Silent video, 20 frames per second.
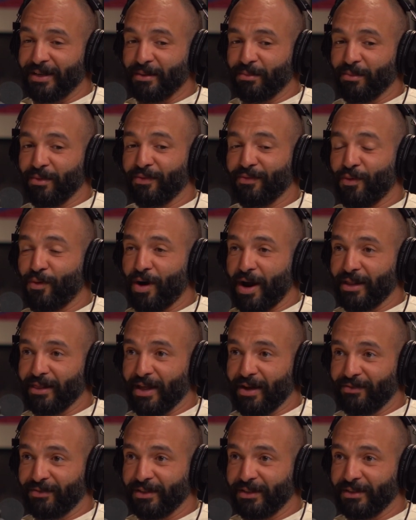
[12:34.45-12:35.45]
before I
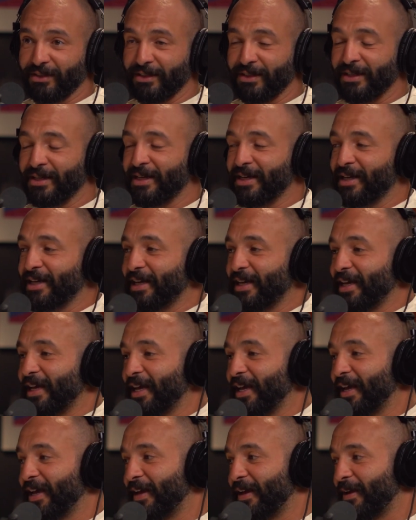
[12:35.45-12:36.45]
left. I
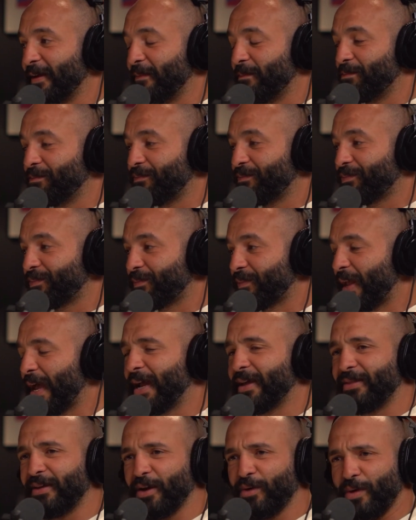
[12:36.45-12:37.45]

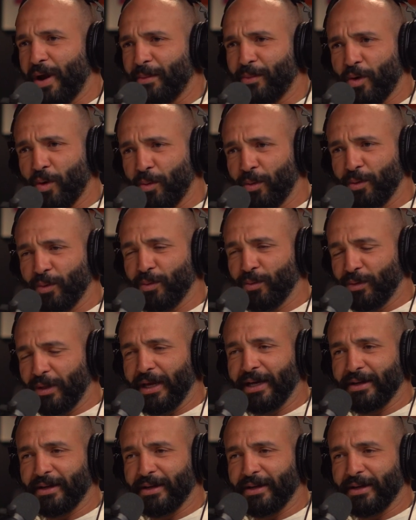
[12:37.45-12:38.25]
had the Aramco